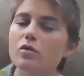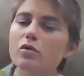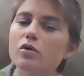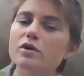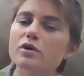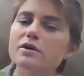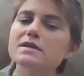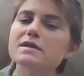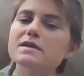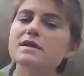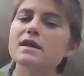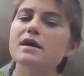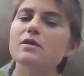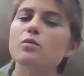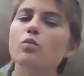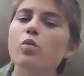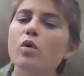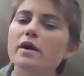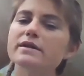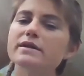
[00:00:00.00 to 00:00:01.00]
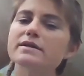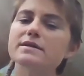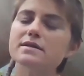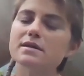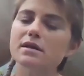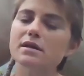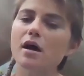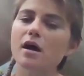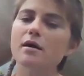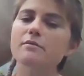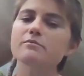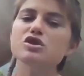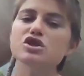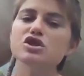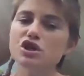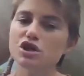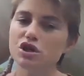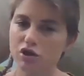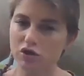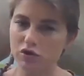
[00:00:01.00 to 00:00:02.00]
the horse that wants to
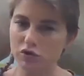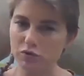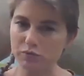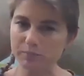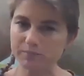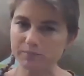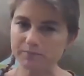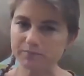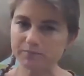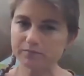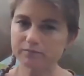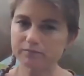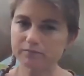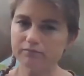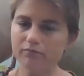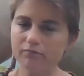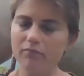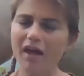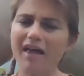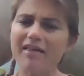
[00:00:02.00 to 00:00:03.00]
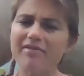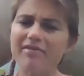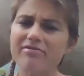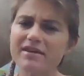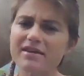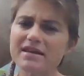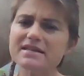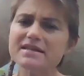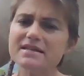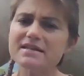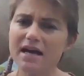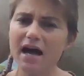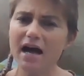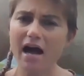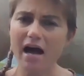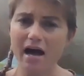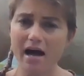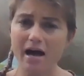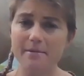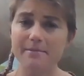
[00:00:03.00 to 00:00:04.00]
come to you at this
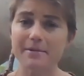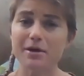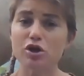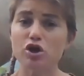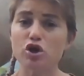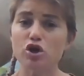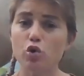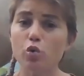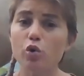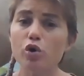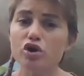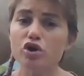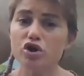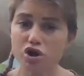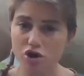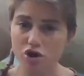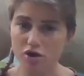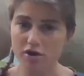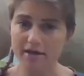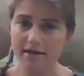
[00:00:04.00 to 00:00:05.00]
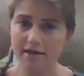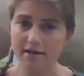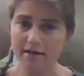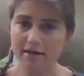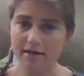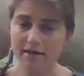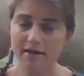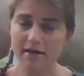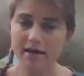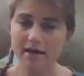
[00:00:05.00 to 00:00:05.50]
time in your journey